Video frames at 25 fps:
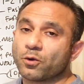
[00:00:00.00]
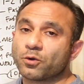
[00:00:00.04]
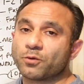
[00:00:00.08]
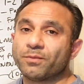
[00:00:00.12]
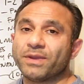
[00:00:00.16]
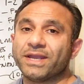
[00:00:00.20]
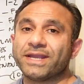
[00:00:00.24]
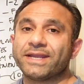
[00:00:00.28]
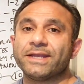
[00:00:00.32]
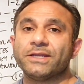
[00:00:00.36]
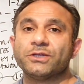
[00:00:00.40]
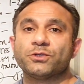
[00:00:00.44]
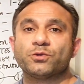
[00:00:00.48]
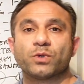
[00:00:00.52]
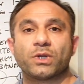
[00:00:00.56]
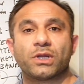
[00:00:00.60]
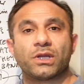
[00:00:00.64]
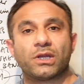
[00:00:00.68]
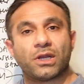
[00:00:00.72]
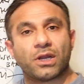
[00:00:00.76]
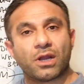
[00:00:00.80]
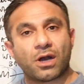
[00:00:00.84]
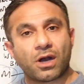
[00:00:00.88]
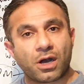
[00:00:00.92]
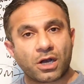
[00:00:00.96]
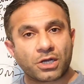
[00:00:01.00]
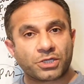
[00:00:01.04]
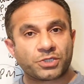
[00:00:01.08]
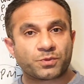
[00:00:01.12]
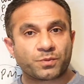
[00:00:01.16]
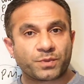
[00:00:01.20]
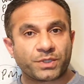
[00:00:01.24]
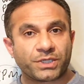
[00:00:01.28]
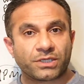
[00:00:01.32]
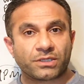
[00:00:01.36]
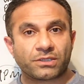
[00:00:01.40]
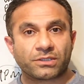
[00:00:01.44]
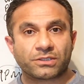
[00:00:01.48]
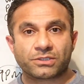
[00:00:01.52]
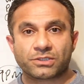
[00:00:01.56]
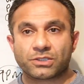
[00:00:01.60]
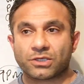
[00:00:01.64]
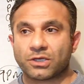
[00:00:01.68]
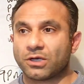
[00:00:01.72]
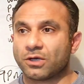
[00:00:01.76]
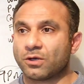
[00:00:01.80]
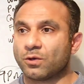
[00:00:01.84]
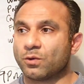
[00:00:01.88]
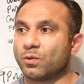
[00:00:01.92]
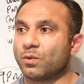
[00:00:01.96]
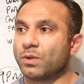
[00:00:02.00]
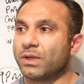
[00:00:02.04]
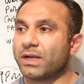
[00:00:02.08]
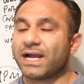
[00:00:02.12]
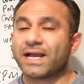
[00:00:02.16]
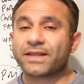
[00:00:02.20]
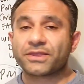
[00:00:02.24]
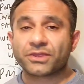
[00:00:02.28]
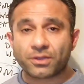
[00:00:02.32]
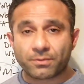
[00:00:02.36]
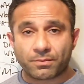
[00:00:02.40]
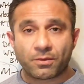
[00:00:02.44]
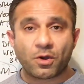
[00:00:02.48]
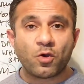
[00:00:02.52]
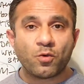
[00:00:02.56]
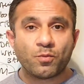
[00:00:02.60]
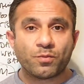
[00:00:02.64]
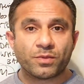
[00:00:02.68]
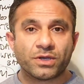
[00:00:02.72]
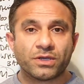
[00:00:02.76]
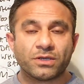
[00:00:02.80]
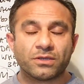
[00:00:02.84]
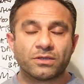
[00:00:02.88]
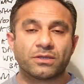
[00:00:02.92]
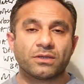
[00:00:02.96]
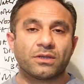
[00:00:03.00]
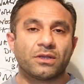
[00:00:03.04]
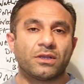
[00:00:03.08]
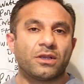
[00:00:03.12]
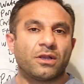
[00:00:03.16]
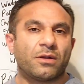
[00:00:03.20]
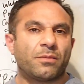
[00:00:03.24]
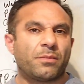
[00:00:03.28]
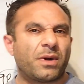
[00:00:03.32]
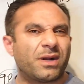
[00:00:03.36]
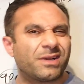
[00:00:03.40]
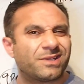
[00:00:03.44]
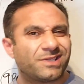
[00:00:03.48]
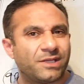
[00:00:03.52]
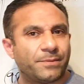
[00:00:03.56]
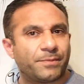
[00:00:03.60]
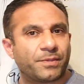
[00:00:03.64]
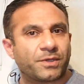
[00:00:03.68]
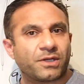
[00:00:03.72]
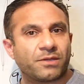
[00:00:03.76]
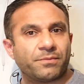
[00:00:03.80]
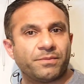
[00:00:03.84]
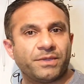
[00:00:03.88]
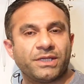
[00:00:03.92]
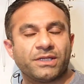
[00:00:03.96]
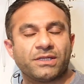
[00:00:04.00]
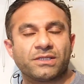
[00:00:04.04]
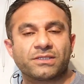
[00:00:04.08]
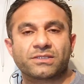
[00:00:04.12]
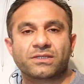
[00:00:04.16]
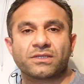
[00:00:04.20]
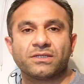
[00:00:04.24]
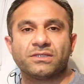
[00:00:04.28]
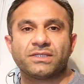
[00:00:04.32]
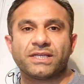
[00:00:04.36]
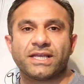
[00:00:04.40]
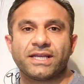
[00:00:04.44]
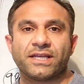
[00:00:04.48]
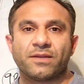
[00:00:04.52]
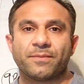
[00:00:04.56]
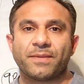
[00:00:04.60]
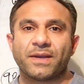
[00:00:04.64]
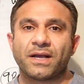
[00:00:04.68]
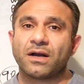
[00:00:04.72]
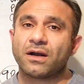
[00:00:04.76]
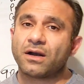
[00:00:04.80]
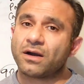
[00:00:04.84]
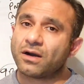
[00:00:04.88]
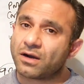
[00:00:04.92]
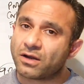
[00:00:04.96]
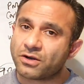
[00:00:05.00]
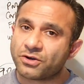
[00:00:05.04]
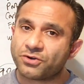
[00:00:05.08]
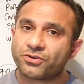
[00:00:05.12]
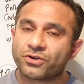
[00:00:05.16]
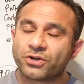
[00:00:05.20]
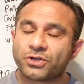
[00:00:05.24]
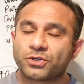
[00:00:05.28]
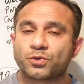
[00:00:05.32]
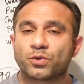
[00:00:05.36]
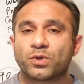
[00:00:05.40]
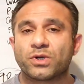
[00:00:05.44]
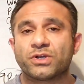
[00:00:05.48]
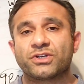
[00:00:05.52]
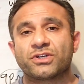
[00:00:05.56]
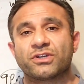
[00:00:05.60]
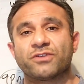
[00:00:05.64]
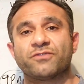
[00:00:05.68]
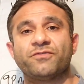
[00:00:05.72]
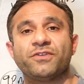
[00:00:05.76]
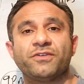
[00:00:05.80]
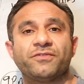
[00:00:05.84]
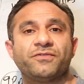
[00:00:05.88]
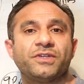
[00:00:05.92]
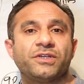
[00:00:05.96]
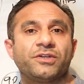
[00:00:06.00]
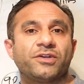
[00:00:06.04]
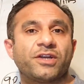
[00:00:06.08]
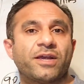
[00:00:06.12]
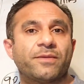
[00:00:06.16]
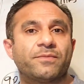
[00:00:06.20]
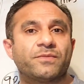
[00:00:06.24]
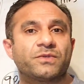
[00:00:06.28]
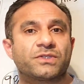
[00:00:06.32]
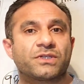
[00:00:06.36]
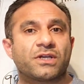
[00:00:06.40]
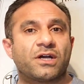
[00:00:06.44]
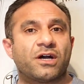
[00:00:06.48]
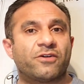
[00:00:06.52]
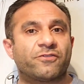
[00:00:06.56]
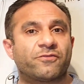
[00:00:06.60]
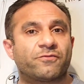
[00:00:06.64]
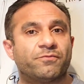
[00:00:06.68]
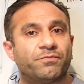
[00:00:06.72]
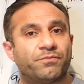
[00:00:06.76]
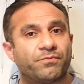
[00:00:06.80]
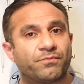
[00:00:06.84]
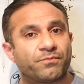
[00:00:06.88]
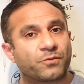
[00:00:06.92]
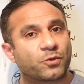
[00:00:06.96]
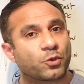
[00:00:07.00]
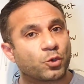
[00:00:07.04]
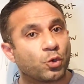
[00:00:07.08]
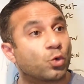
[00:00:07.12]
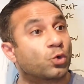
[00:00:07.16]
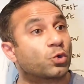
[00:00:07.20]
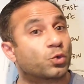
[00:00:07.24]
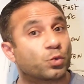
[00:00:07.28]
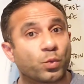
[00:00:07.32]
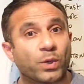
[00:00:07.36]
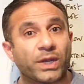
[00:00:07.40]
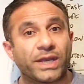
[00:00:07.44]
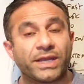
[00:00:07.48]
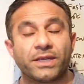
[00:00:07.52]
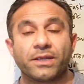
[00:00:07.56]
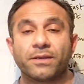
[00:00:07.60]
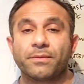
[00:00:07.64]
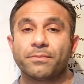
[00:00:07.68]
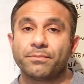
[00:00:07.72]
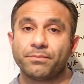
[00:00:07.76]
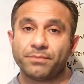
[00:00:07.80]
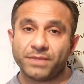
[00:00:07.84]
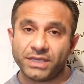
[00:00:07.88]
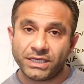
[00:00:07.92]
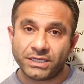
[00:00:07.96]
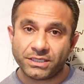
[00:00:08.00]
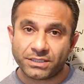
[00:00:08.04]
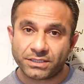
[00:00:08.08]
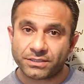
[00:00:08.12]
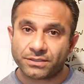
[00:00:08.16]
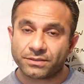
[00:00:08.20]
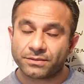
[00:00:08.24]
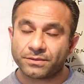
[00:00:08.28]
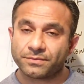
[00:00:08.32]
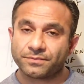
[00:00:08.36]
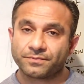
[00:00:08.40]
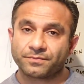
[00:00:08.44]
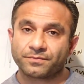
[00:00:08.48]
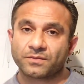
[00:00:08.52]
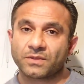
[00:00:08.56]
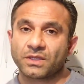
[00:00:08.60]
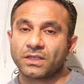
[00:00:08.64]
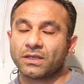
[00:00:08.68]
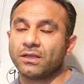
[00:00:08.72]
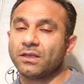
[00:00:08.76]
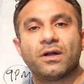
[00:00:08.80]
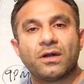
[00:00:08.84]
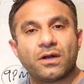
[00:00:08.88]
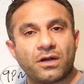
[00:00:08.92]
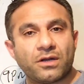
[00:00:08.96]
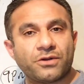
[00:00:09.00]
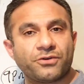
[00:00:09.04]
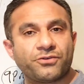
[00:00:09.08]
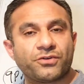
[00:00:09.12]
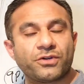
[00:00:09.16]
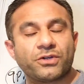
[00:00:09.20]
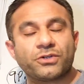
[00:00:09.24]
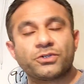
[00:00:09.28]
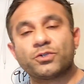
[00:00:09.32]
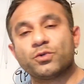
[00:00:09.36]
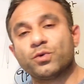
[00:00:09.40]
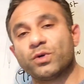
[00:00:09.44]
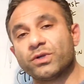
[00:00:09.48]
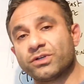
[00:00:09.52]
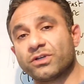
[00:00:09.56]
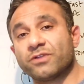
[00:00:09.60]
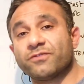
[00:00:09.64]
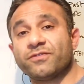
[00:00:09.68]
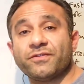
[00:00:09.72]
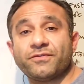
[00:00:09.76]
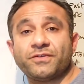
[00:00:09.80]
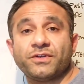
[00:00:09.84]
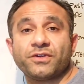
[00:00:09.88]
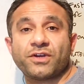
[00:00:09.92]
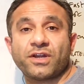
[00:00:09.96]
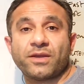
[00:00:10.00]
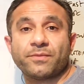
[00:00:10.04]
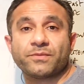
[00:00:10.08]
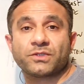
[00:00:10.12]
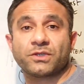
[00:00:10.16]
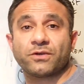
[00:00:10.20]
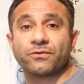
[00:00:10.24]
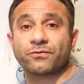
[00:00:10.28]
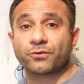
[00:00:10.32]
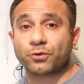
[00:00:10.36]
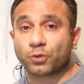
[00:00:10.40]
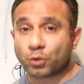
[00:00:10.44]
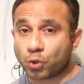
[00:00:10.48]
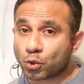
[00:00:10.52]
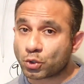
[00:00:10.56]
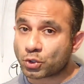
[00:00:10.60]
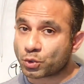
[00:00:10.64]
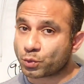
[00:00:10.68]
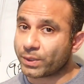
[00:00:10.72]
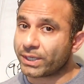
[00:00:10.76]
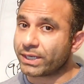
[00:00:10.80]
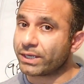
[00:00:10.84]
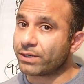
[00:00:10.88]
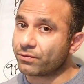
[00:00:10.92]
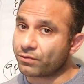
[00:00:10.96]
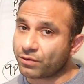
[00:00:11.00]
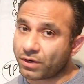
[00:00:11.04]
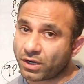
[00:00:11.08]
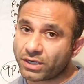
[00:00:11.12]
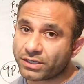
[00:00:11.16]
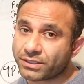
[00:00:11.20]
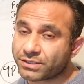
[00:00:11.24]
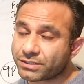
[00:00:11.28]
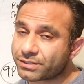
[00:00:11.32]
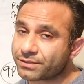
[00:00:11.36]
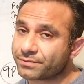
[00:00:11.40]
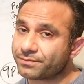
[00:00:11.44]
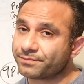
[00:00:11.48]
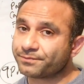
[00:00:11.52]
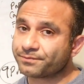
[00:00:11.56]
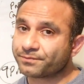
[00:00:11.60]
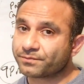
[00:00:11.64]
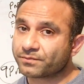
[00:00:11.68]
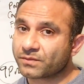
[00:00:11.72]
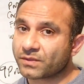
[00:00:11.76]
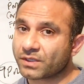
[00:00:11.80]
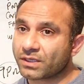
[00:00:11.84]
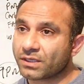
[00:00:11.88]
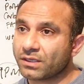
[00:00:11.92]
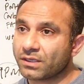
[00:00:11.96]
I would make into a large meal. So at the moment, my typical meals contain about 100 to 150 grams of cooked weight meat, 100 to 150 grams of cooked weight rice,